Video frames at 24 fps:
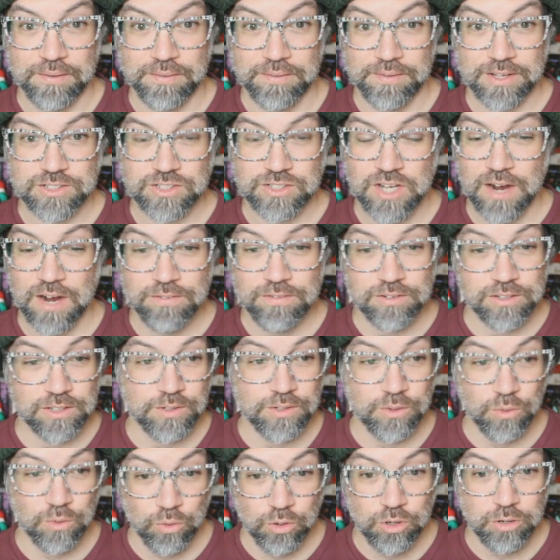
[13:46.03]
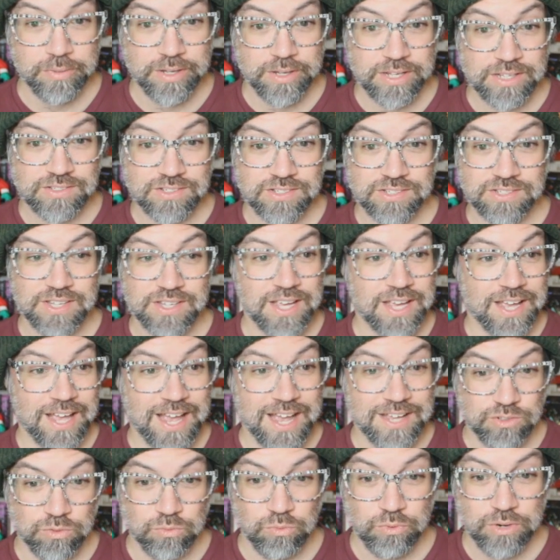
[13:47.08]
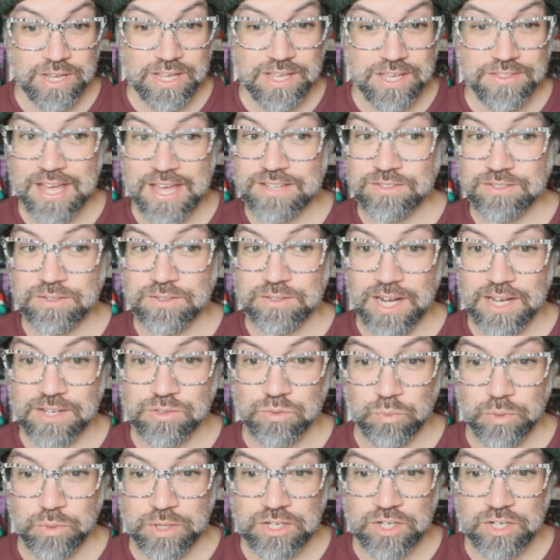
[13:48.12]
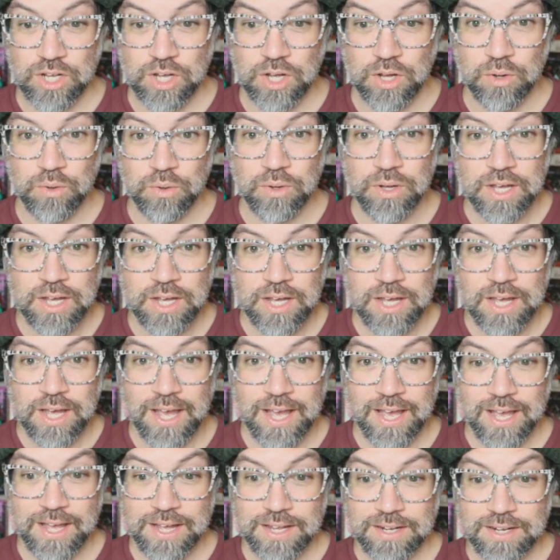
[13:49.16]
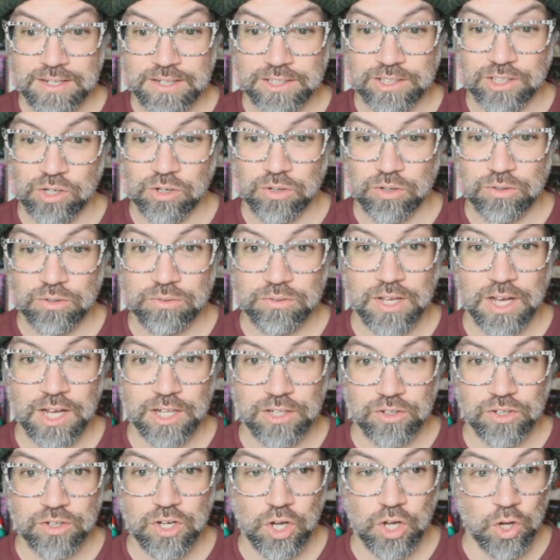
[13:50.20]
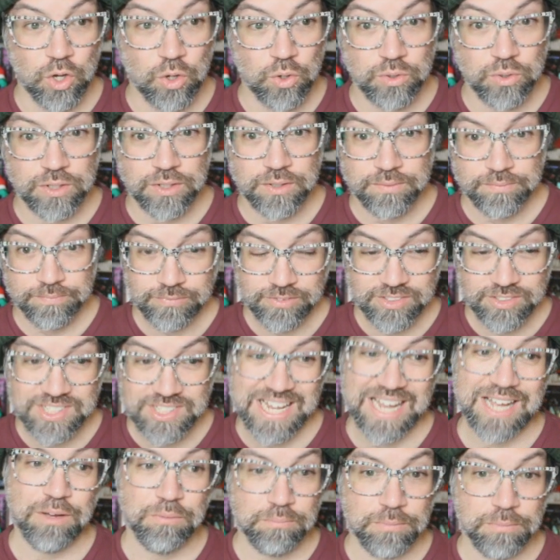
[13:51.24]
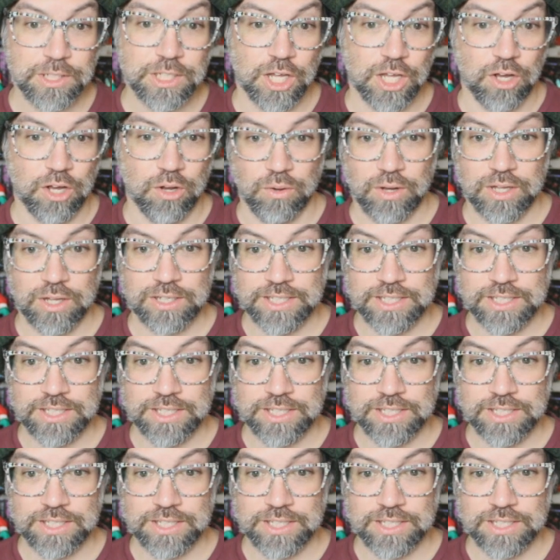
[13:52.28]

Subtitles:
It's covered in ornaments, has a wreath, has a nice window, and a little color code down below.